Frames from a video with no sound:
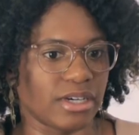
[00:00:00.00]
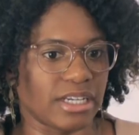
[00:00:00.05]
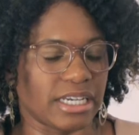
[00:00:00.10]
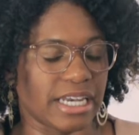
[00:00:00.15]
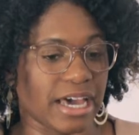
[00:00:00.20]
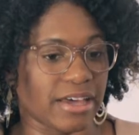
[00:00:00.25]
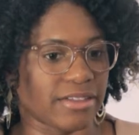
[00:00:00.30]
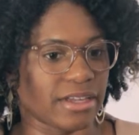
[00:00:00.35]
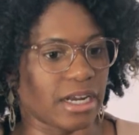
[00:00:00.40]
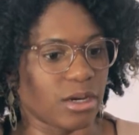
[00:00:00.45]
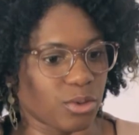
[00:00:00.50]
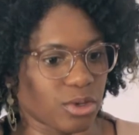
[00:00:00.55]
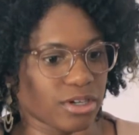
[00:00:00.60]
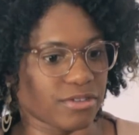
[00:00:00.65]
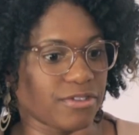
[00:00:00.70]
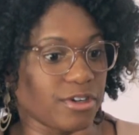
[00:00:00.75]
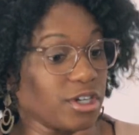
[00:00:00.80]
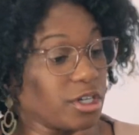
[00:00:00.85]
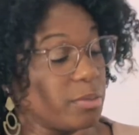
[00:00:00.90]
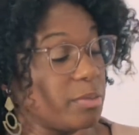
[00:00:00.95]
And now that I work
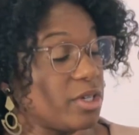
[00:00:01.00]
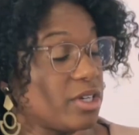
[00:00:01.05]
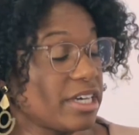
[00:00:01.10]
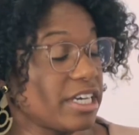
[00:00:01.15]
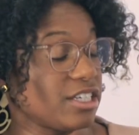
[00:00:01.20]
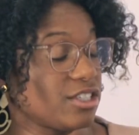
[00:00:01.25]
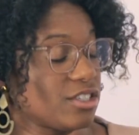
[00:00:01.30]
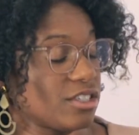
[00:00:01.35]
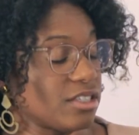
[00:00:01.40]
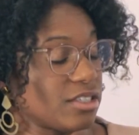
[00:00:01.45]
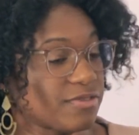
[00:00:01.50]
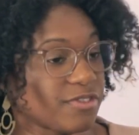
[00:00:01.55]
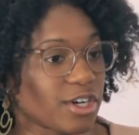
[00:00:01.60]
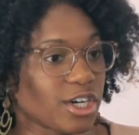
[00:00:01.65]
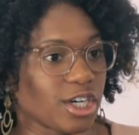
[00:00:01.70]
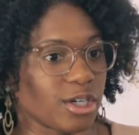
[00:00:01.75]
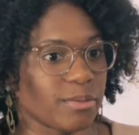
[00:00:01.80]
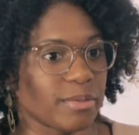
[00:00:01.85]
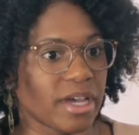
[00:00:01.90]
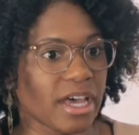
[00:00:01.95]
for a communications
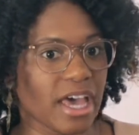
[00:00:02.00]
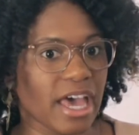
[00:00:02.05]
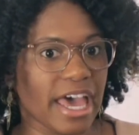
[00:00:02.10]
firm,